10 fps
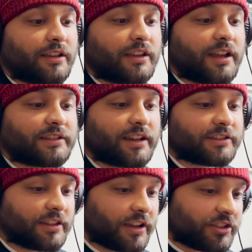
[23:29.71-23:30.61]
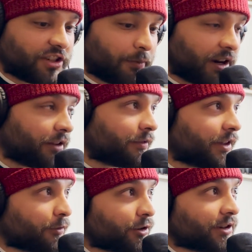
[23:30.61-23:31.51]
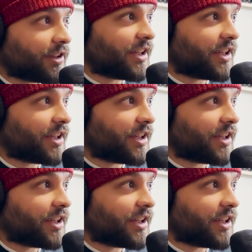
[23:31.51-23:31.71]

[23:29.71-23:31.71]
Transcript: Yeah, it's actually Gemini flavored. It